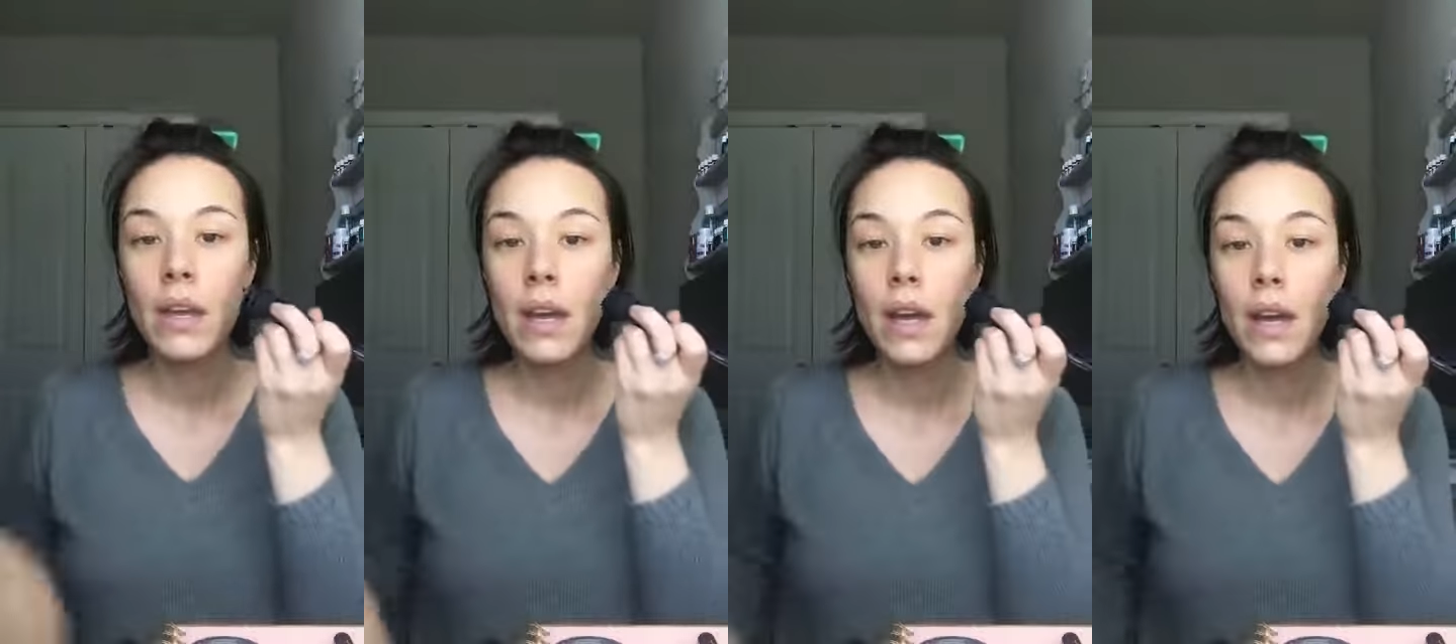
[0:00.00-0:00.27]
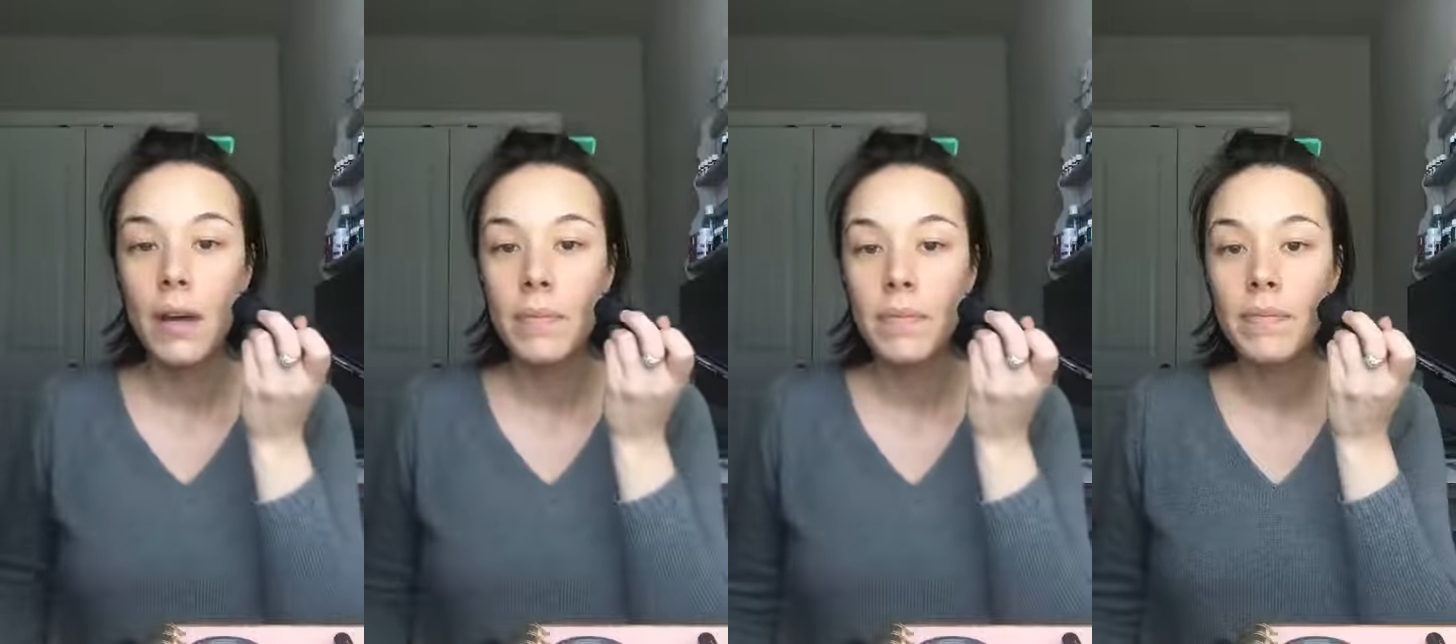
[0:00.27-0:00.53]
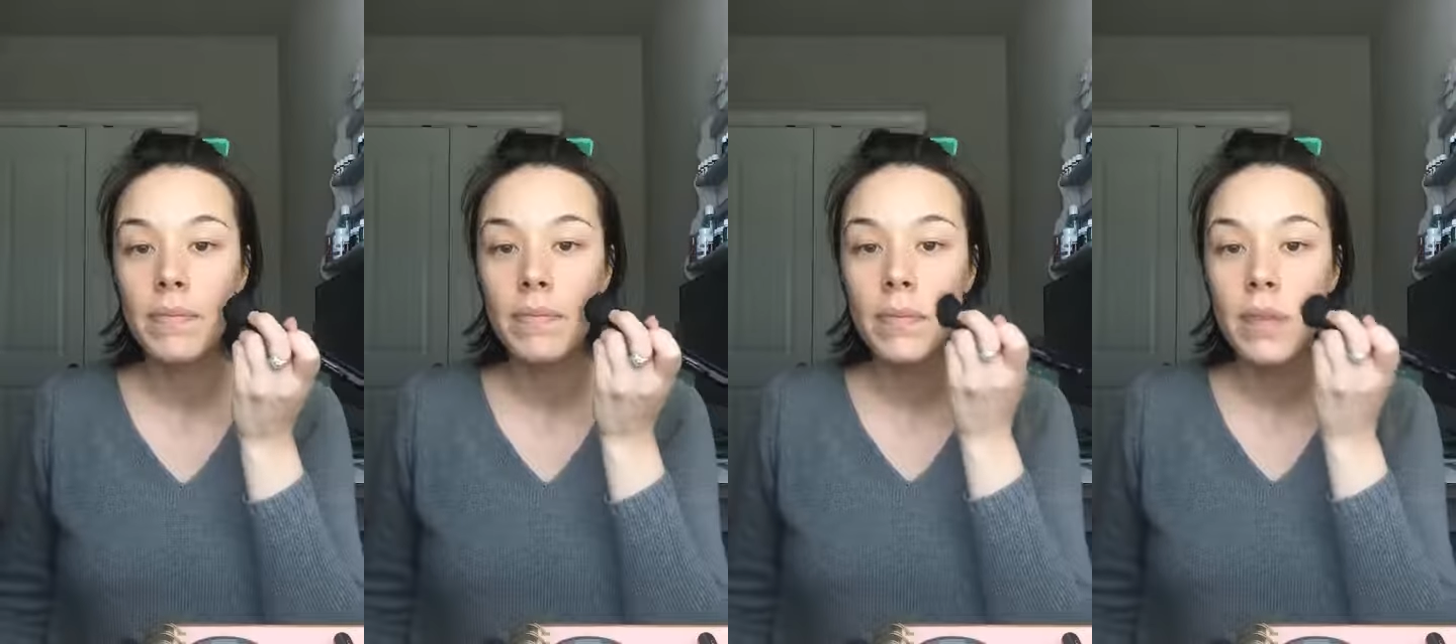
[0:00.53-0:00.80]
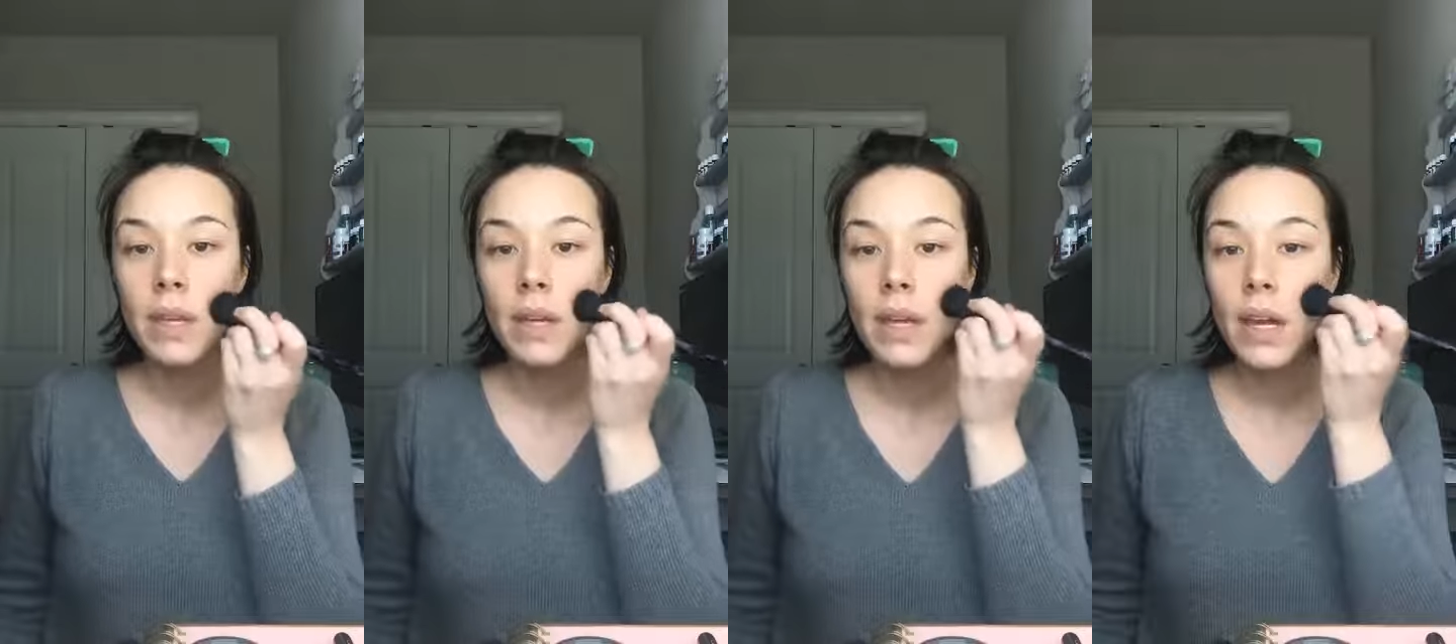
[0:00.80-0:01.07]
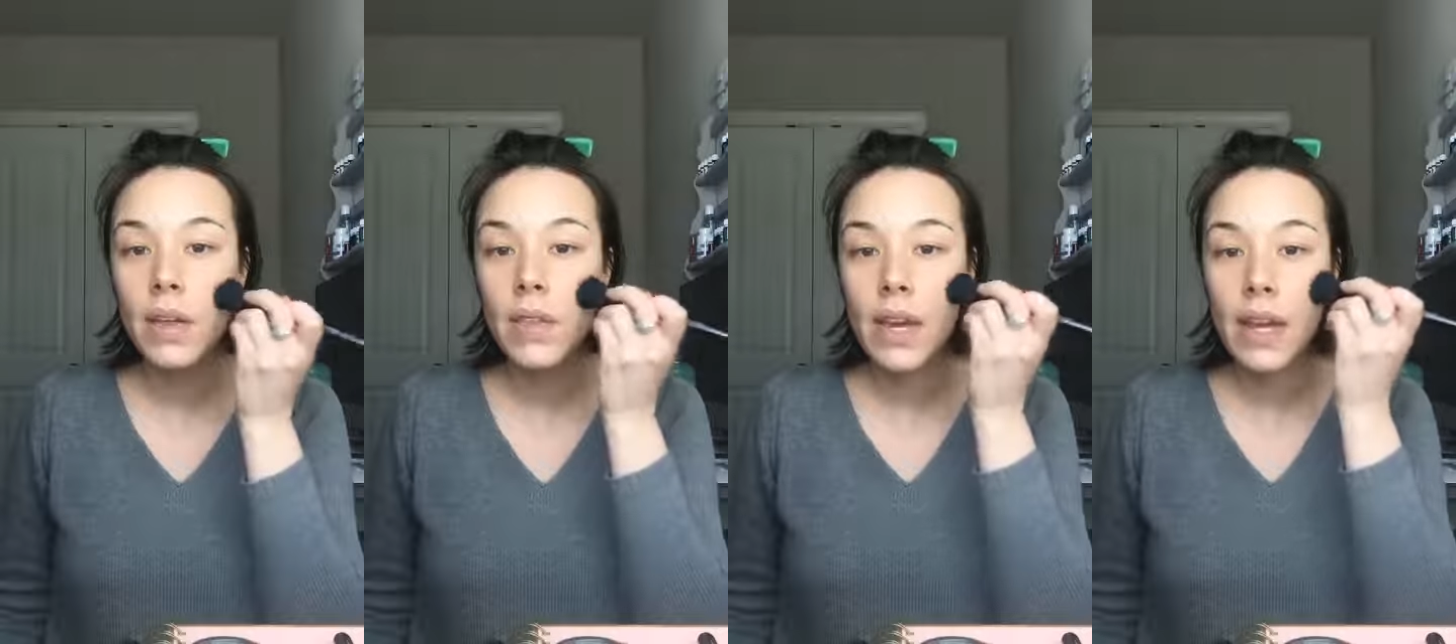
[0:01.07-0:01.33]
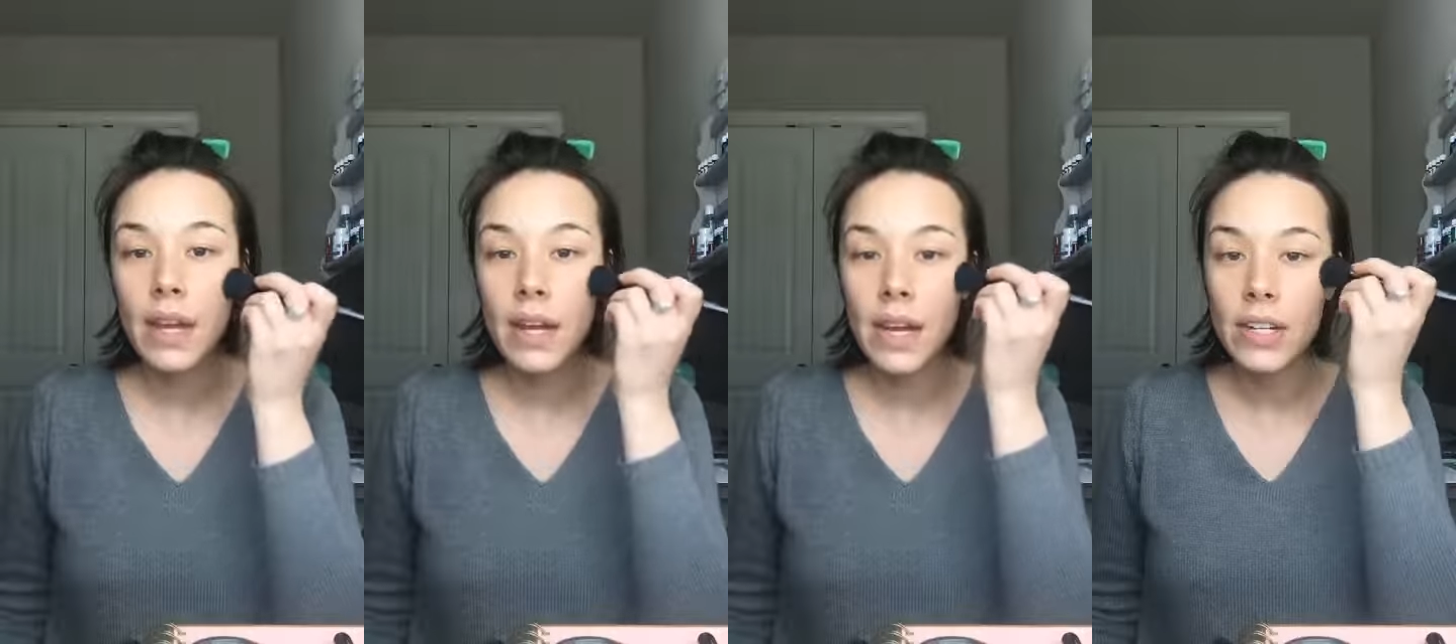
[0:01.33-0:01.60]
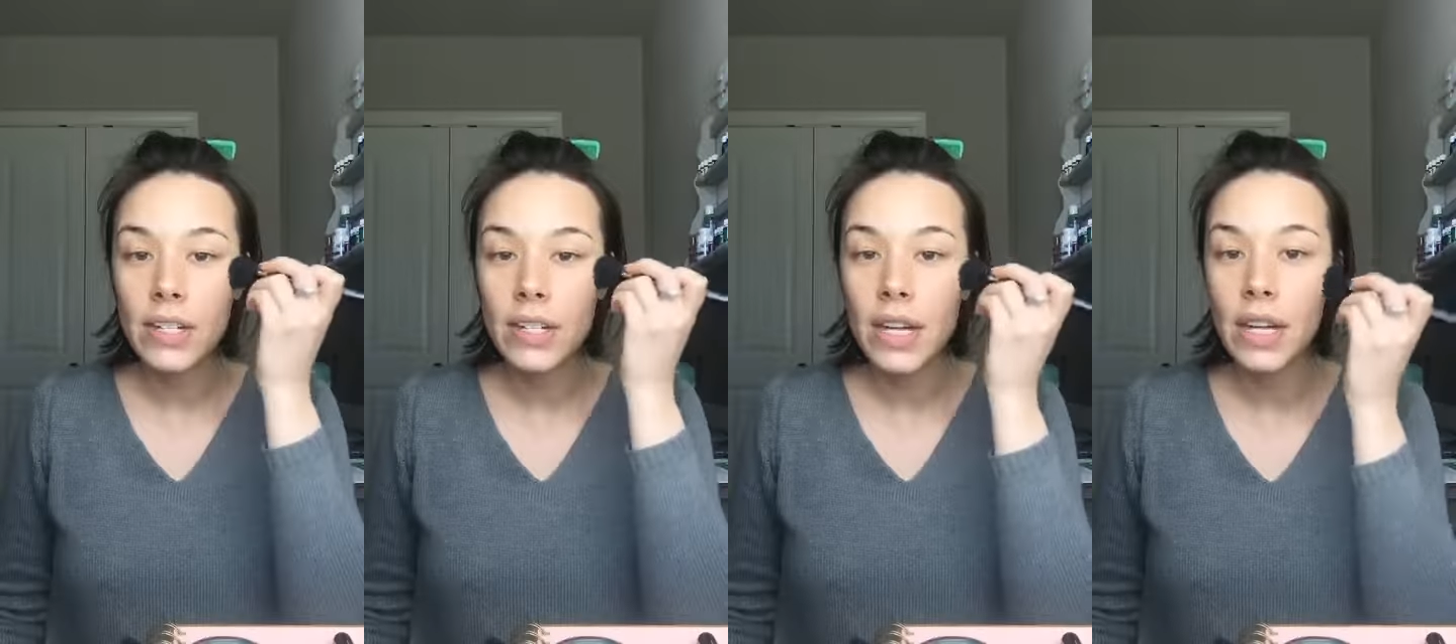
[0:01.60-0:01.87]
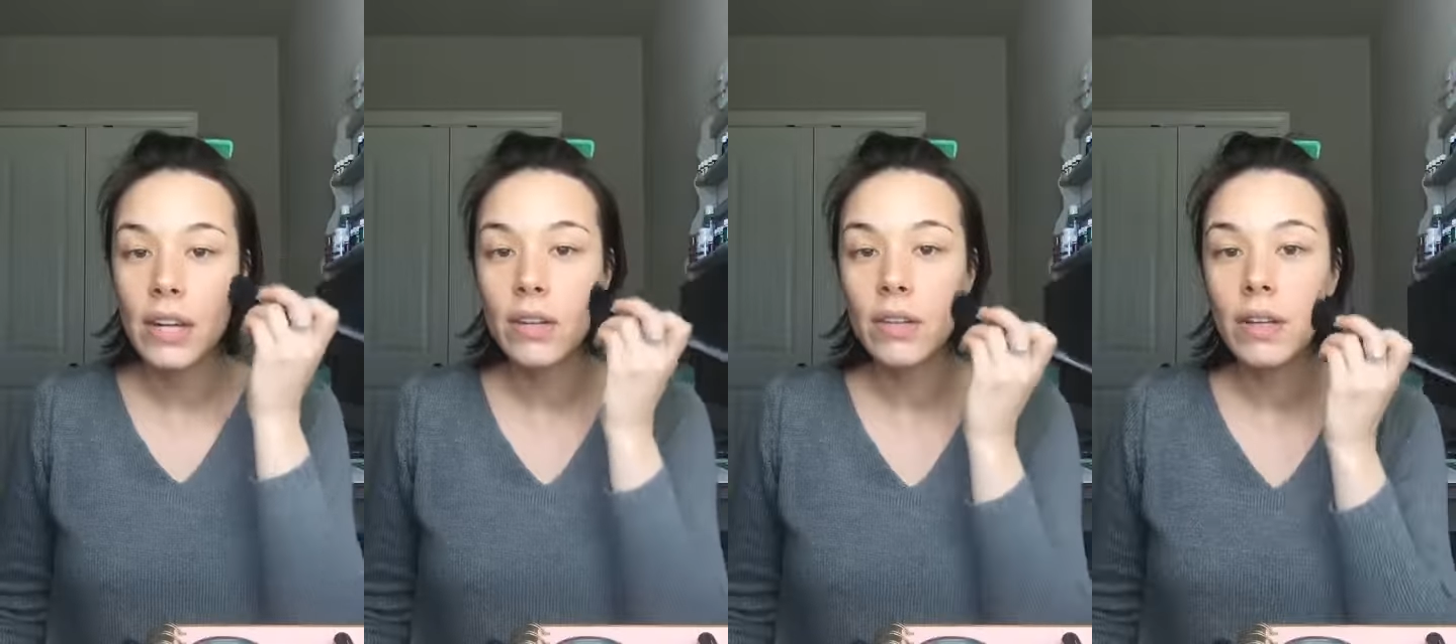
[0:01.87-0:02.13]
And then I just
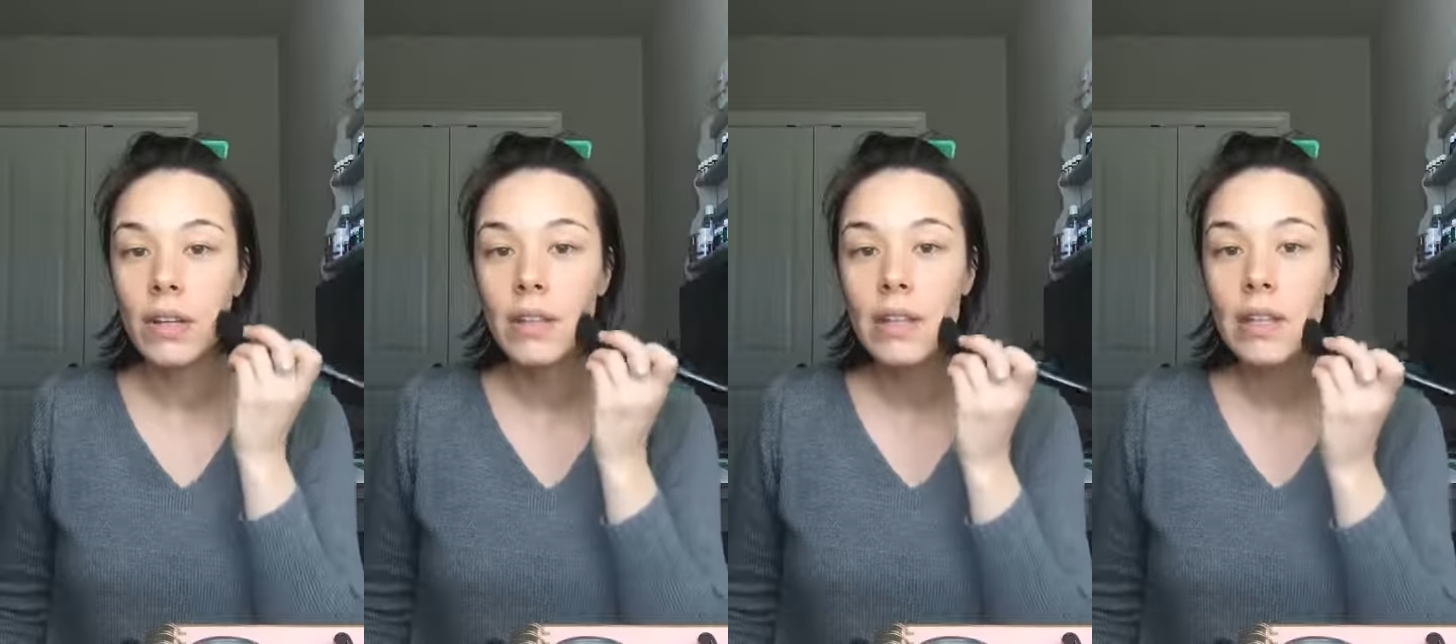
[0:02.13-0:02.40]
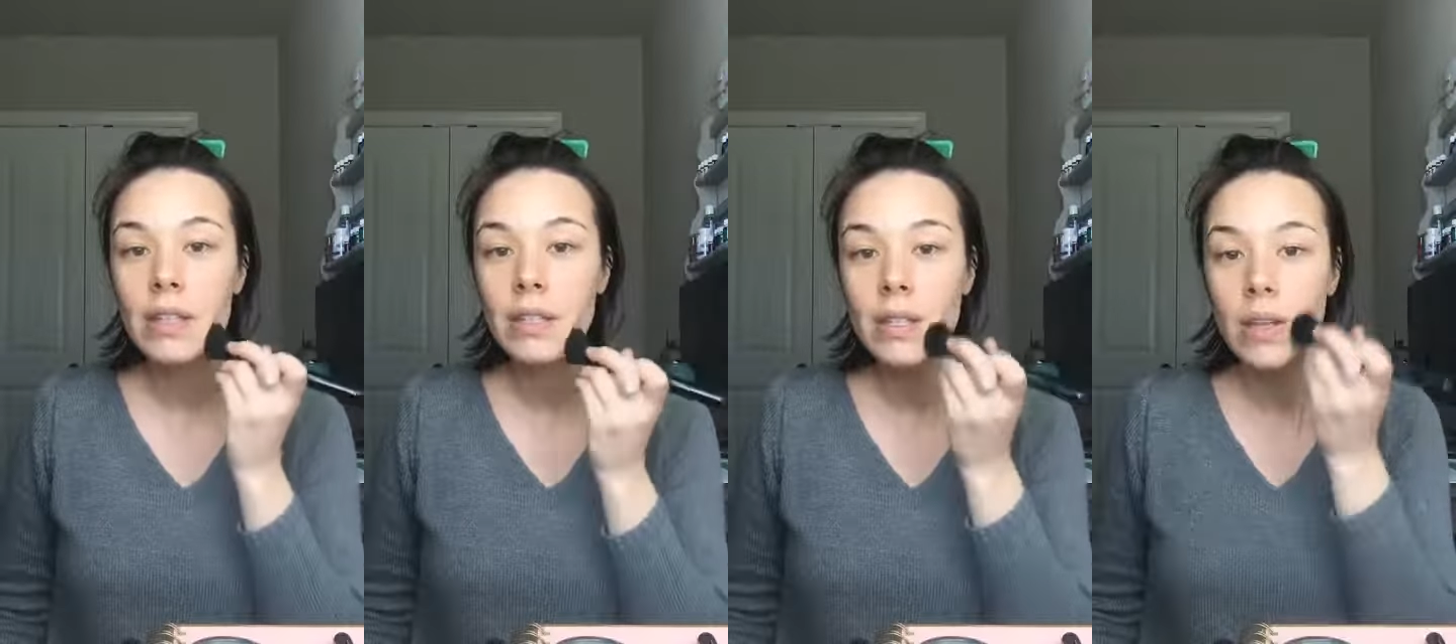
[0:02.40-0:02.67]
kind of go like this,